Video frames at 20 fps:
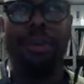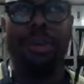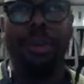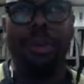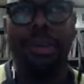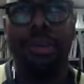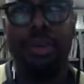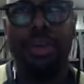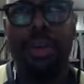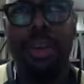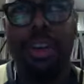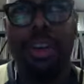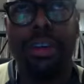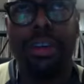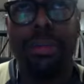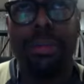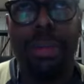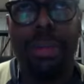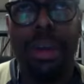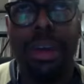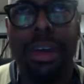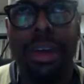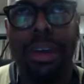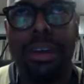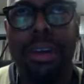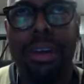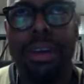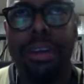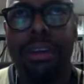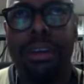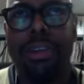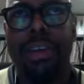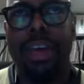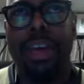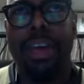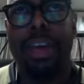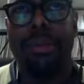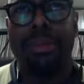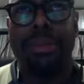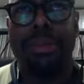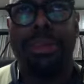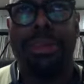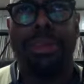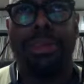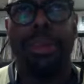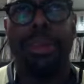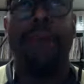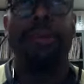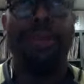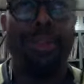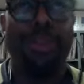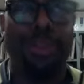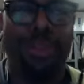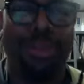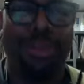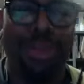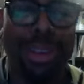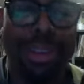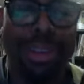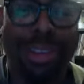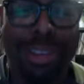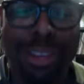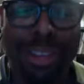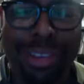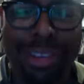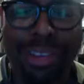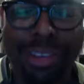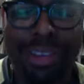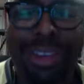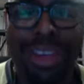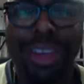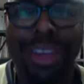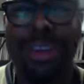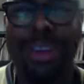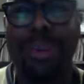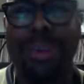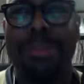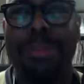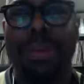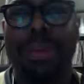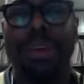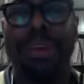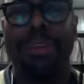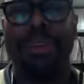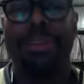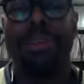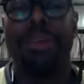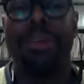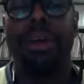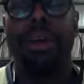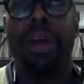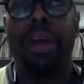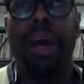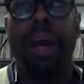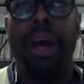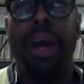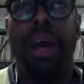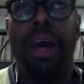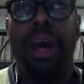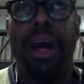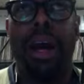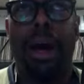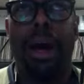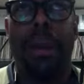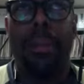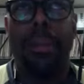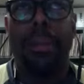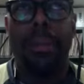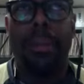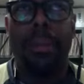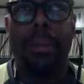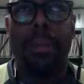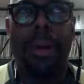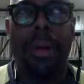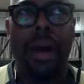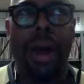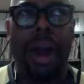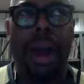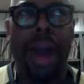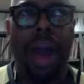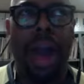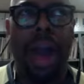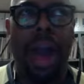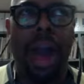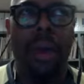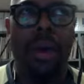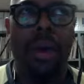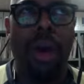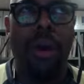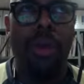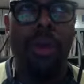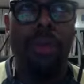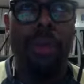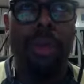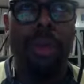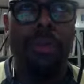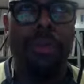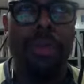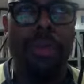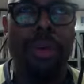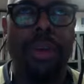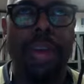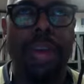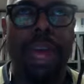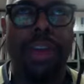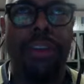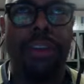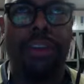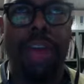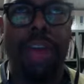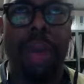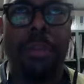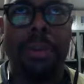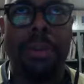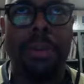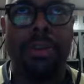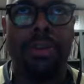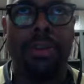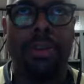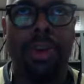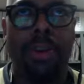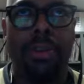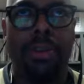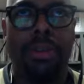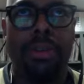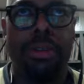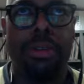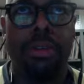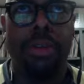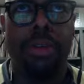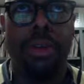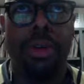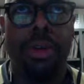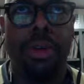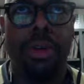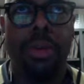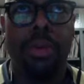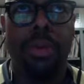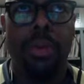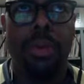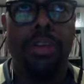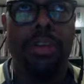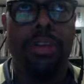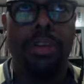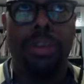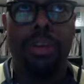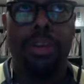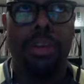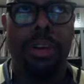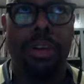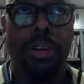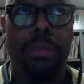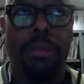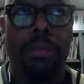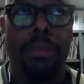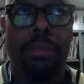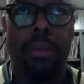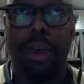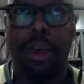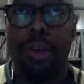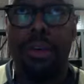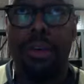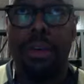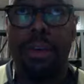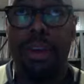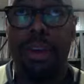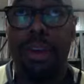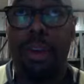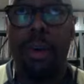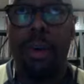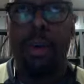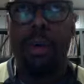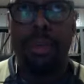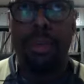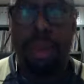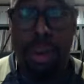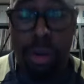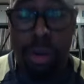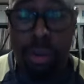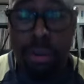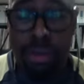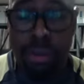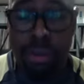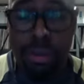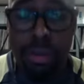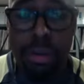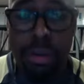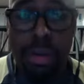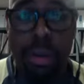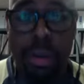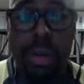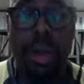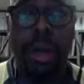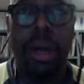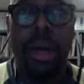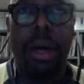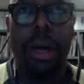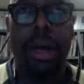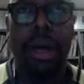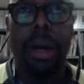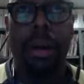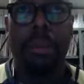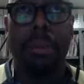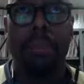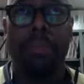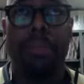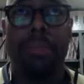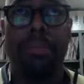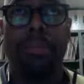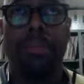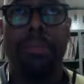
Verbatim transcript: what could be deemed selfish reasons, you know, because um, we feel that Japanese culture, which is a very old culture, um,